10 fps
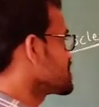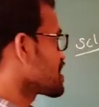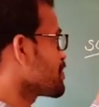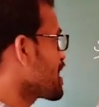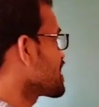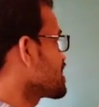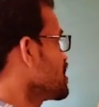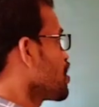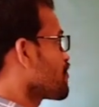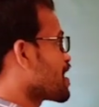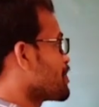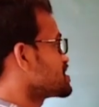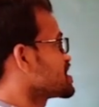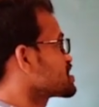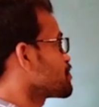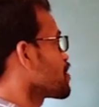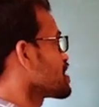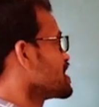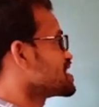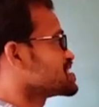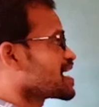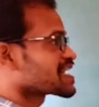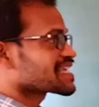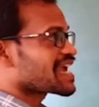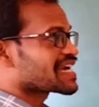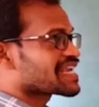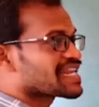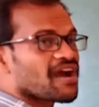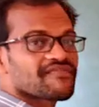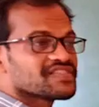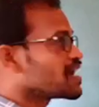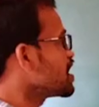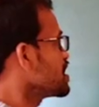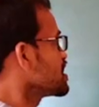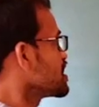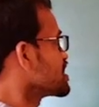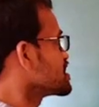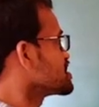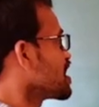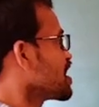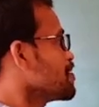is the remaining 5/6 part. It is under the category of the, it is